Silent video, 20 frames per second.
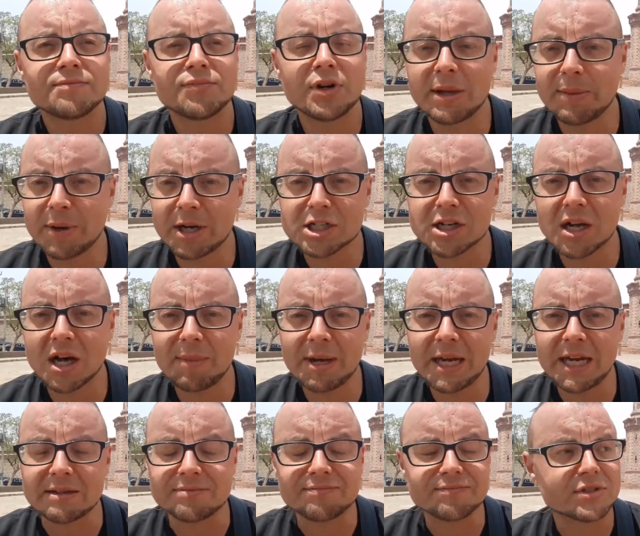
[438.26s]
Pretty much like
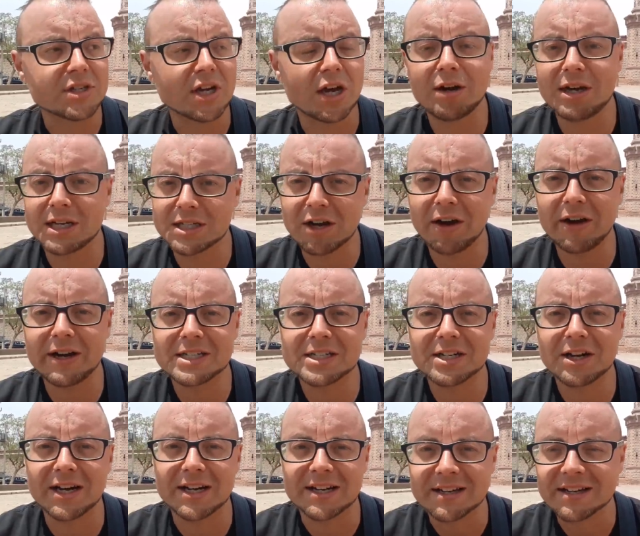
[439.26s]
me, so let's go inside.